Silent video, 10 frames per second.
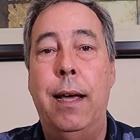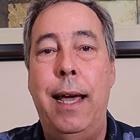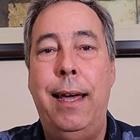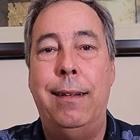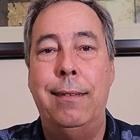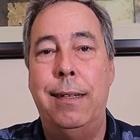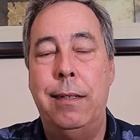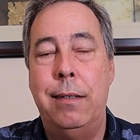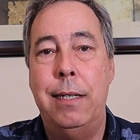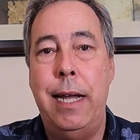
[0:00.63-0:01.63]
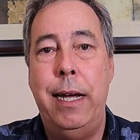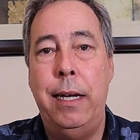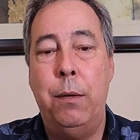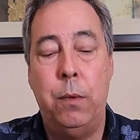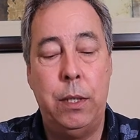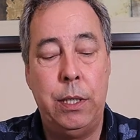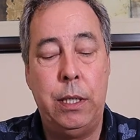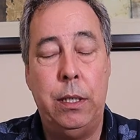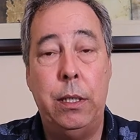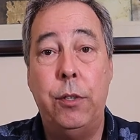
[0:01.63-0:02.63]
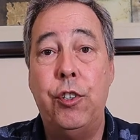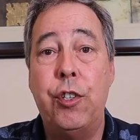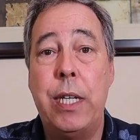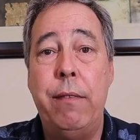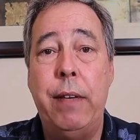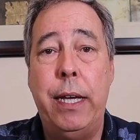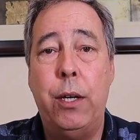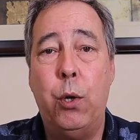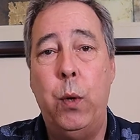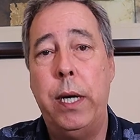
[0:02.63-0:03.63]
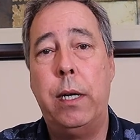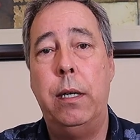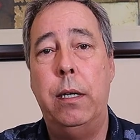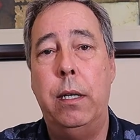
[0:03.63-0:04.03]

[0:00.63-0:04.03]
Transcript: Hey, today I wanted to just give a quick